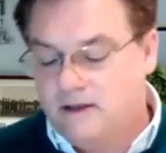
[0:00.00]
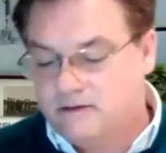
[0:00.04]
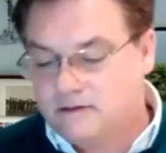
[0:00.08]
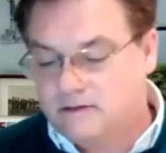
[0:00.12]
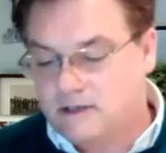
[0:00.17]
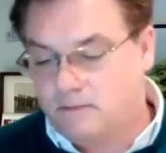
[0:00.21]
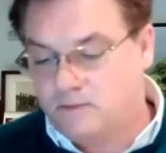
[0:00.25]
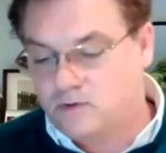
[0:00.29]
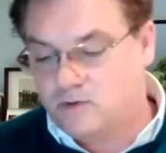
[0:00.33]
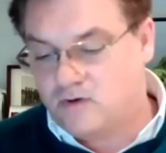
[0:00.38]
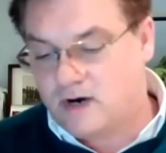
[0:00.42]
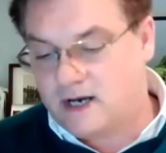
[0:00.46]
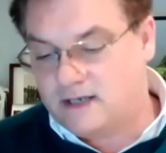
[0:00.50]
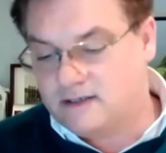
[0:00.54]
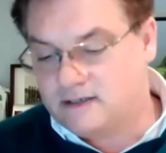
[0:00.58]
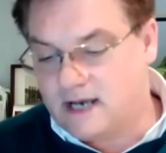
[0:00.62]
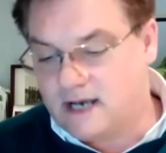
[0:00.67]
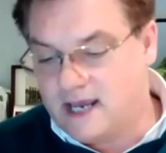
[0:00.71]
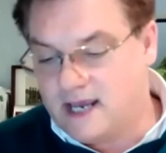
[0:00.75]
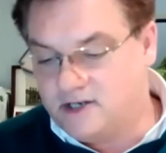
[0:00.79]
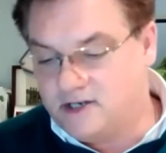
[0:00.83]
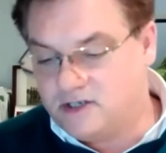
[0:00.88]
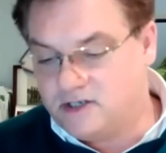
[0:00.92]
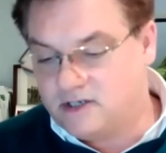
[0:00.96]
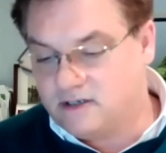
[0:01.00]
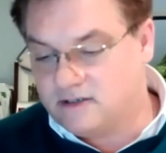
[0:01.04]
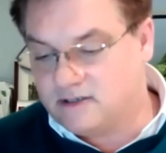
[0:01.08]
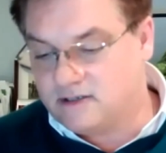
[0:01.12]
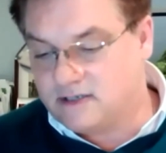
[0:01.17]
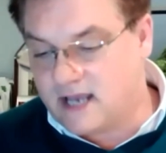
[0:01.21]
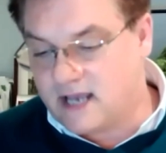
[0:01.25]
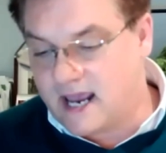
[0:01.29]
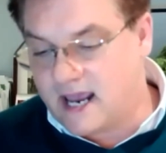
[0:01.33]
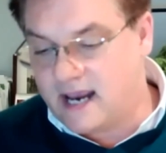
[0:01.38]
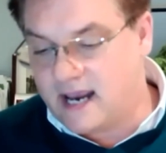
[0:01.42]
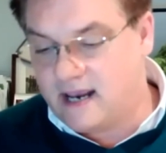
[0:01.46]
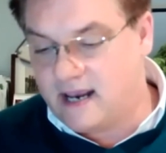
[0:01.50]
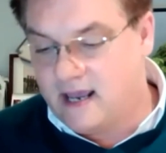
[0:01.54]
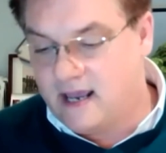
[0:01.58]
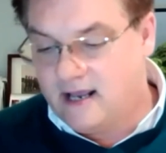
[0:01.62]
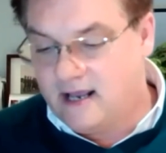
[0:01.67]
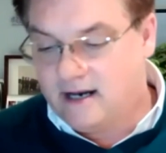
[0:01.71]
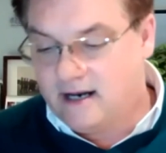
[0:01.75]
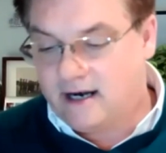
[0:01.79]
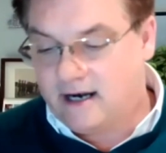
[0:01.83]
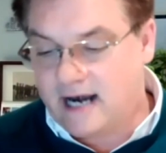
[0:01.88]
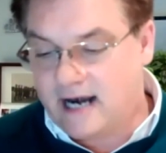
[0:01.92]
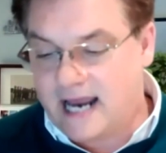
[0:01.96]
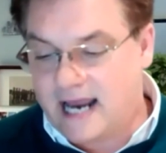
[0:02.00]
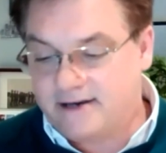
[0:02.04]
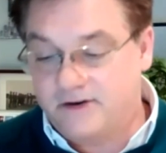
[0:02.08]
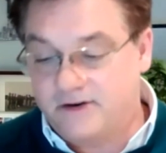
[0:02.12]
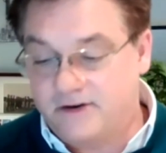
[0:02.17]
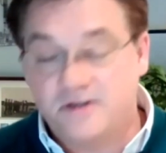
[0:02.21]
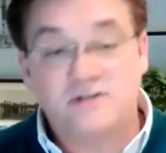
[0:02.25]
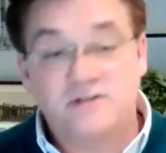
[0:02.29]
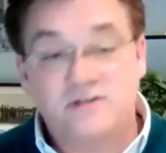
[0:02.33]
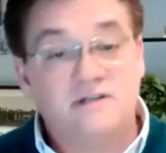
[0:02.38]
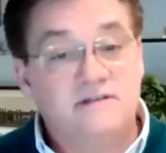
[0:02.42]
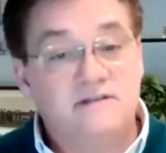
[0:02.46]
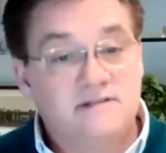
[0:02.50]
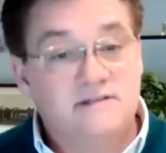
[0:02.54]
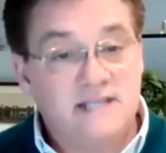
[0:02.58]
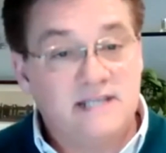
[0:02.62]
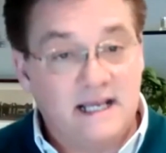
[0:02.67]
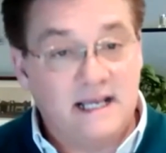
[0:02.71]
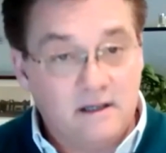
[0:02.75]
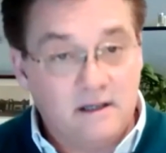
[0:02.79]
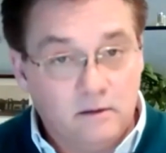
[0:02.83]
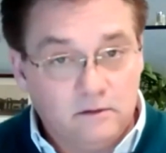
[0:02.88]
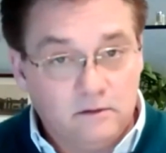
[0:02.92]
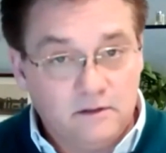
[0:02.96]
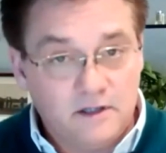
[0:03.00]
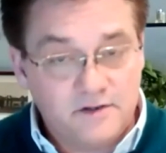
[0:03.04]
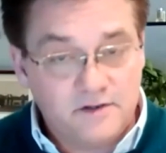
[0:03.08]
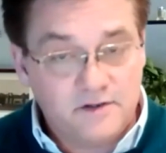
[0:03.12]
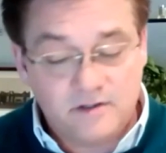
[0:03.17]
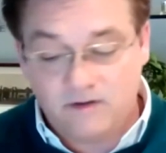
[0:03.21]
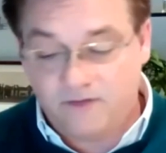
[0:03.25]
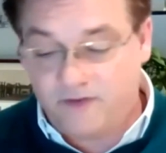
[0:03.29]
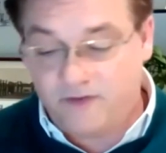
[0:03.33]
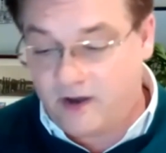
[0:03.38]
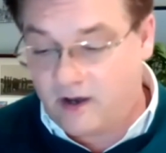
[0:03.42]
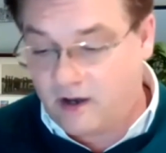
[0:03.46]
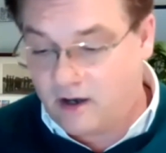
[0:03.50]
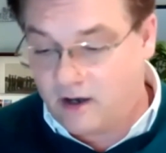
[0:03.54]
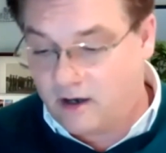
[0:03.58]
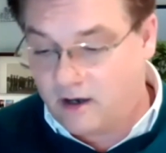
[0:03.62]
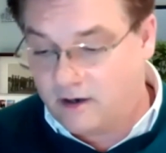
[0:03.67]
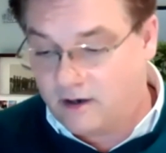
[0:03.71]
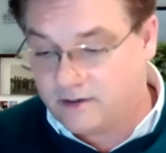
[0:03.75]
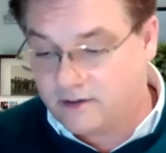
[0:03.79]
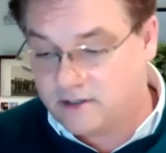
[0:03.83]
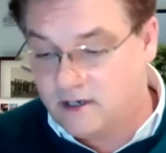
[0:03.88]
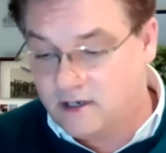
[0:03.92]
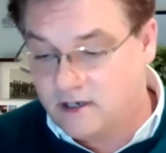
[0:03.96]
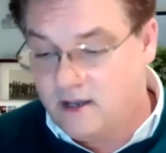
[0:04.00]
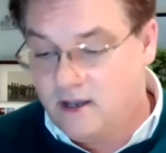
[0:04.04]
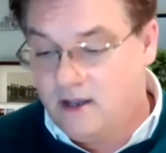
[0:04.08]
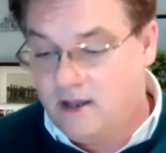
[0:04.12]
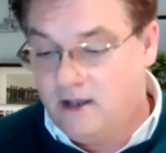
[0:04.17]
Some translations say gladness and singleness of heart.